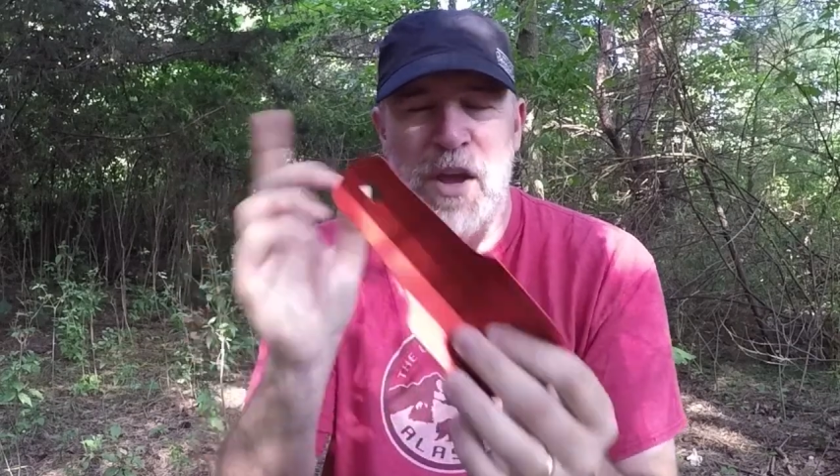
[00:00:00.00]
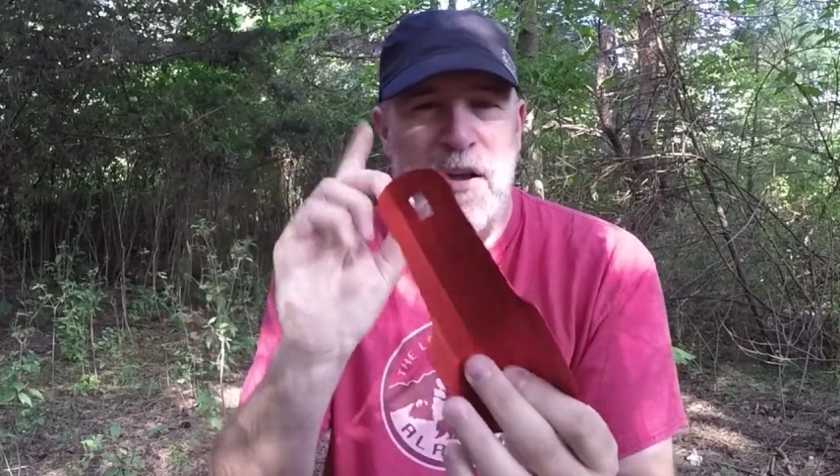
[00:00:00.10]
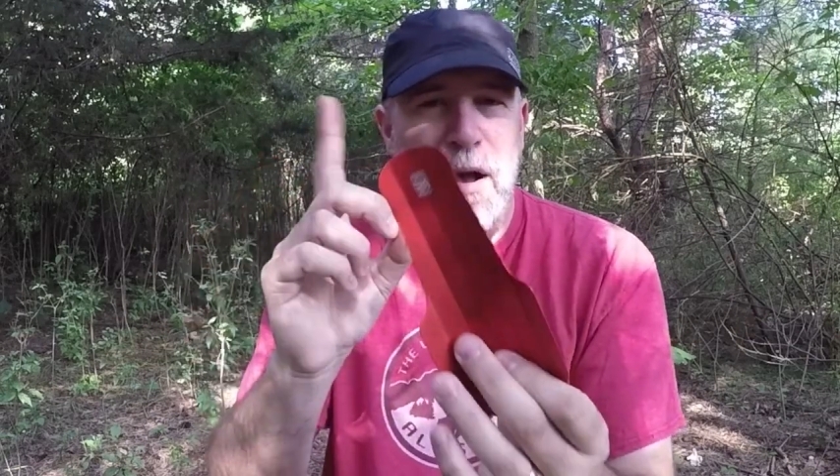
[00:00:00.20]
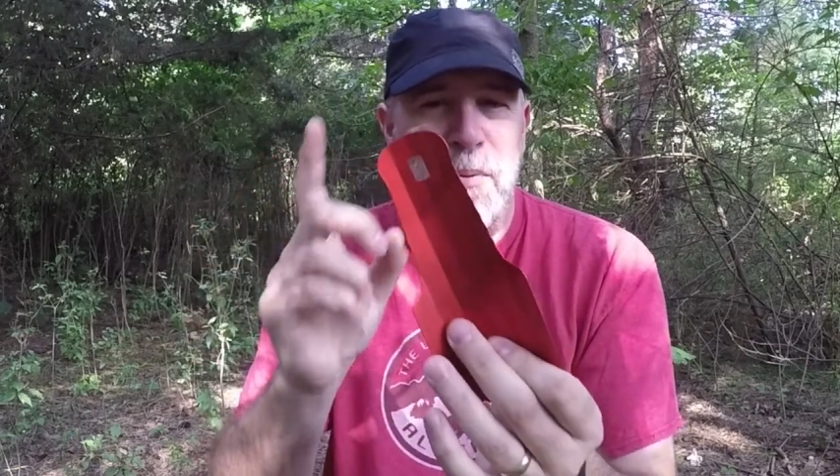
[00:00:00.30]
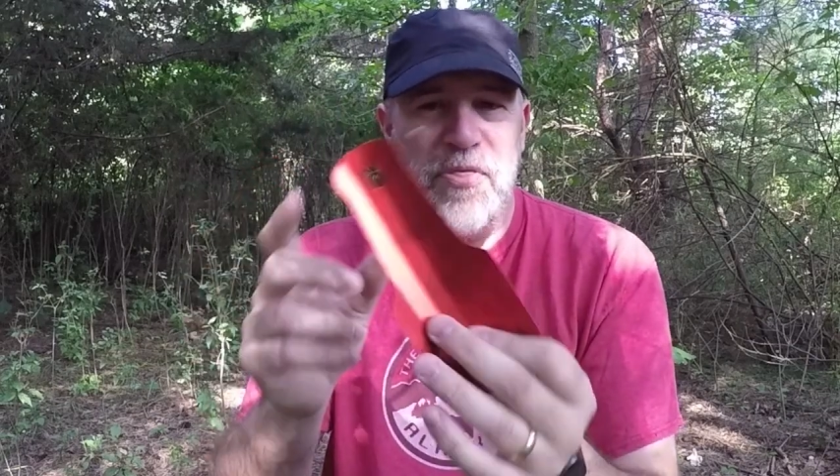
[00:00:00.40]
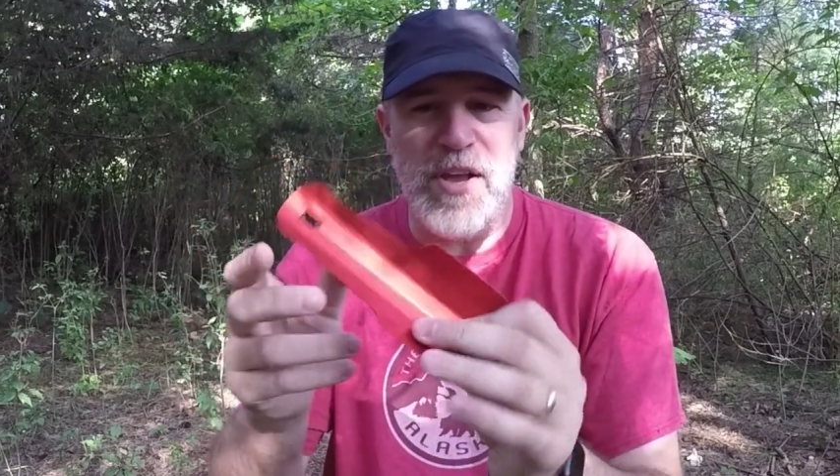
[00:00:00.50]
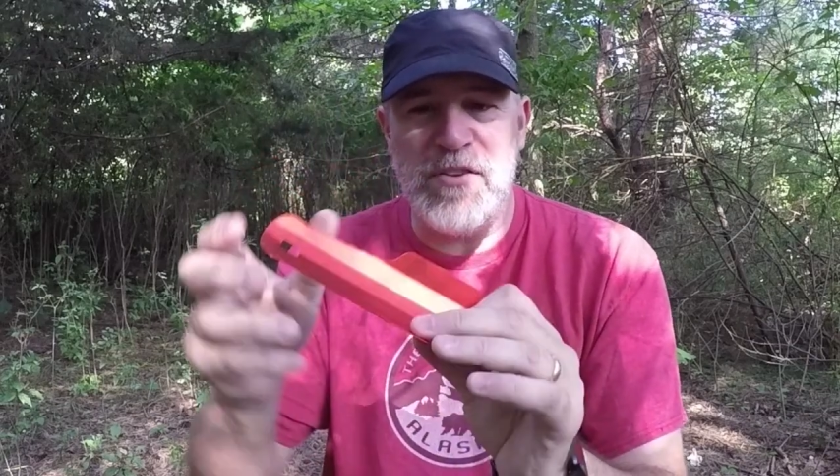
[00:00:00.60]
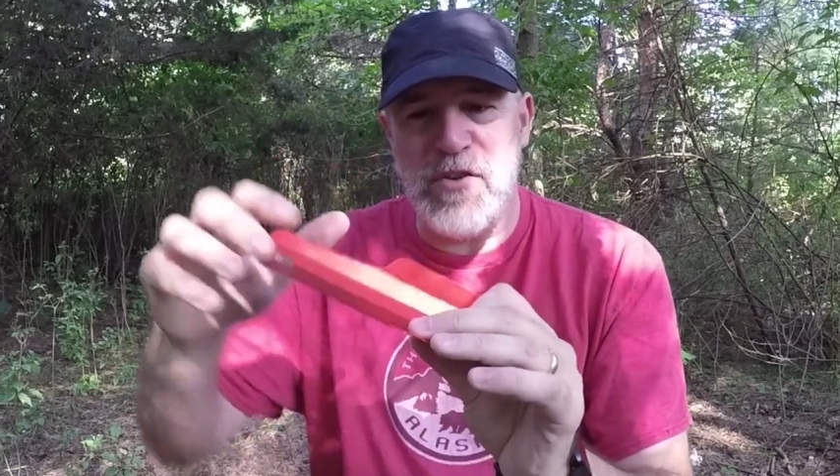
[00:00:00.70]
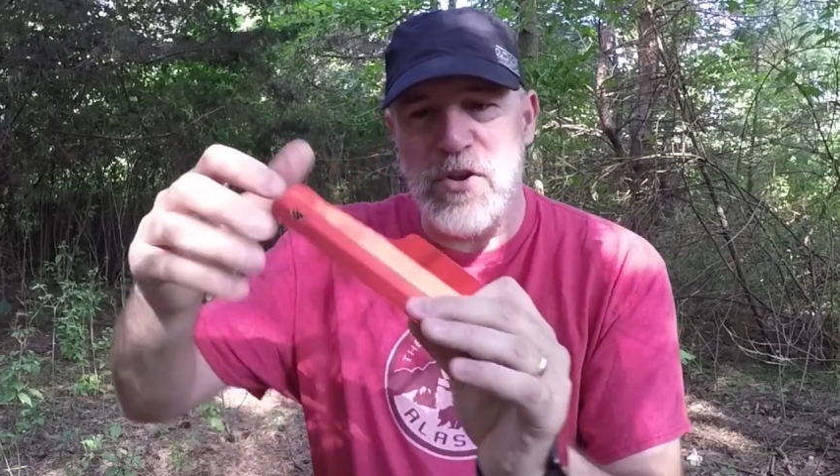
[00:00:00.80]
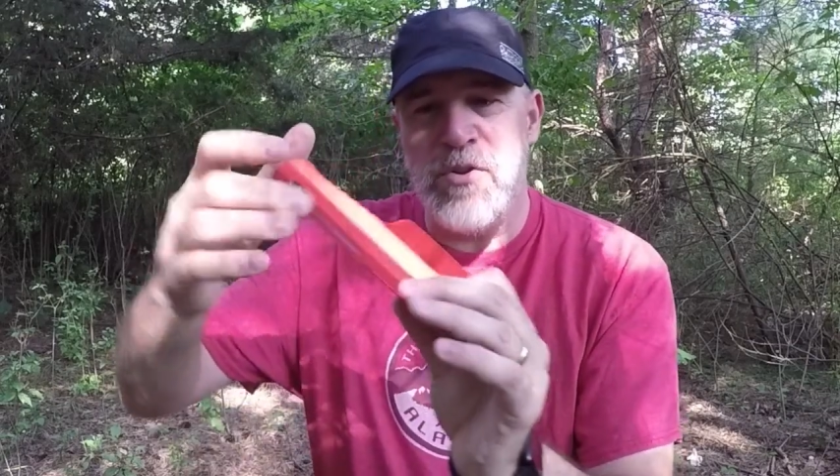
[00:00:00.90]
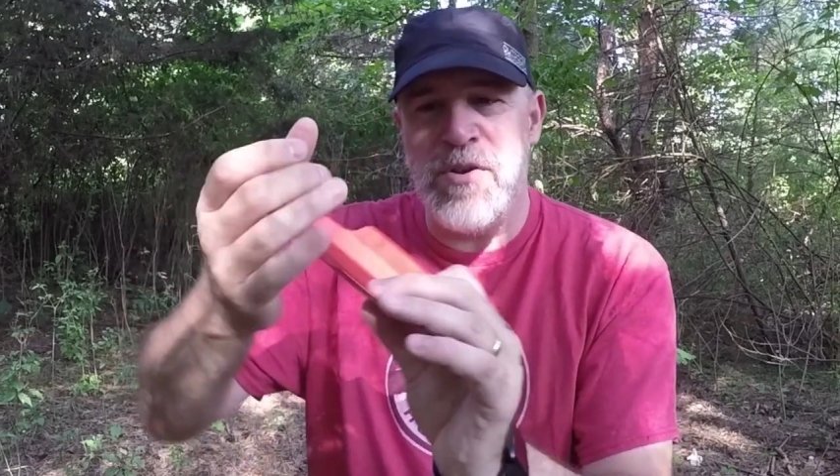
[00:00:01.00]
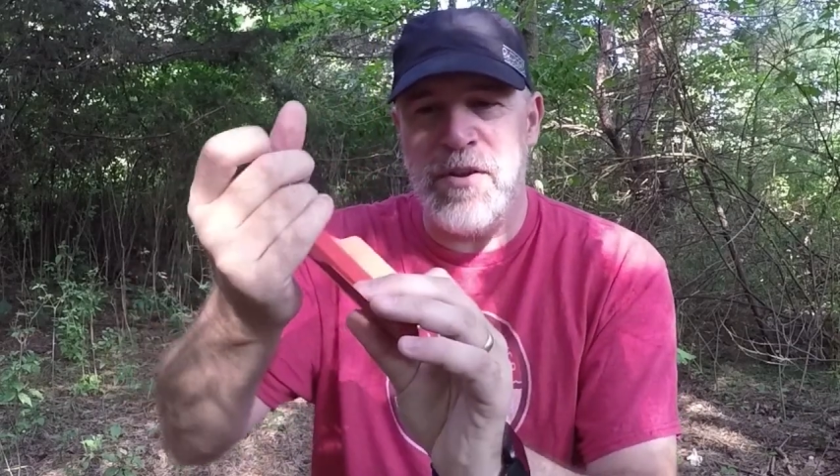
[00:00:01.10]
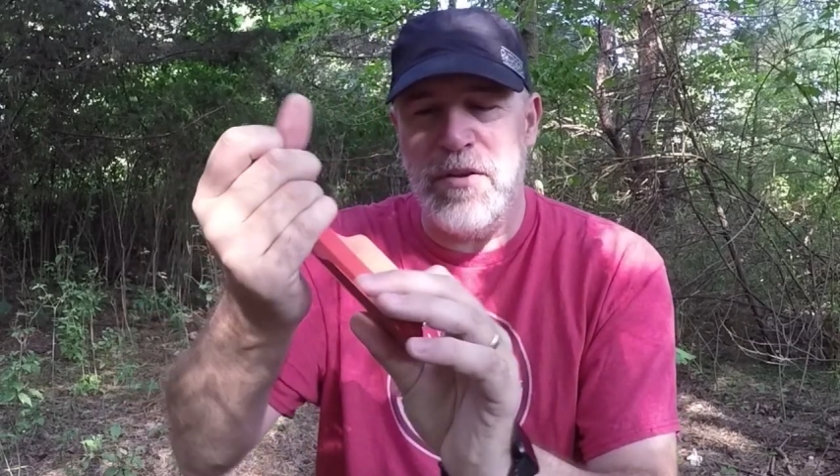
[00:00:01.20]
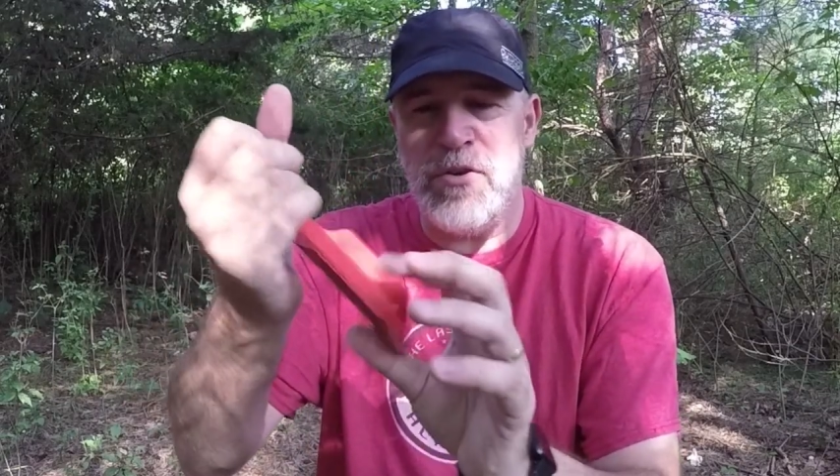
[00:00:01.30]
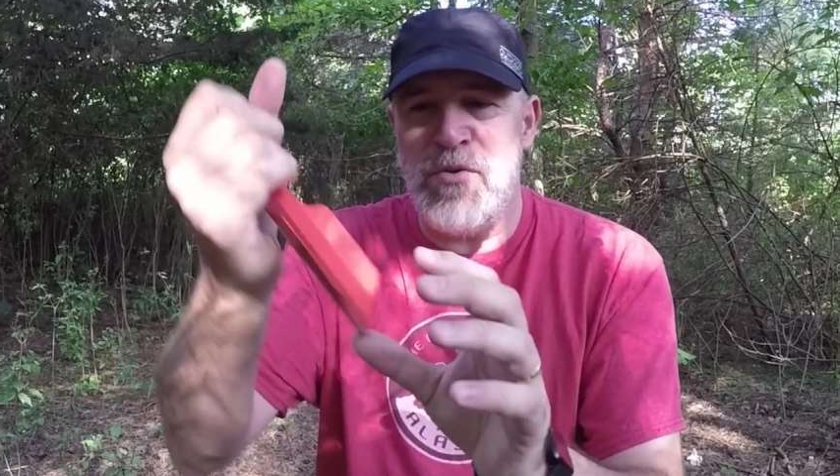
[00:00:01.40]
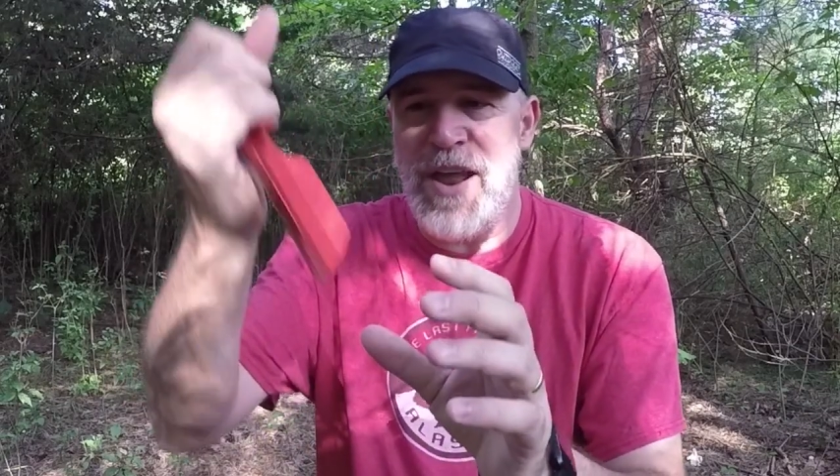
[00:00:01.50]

A couple things though, you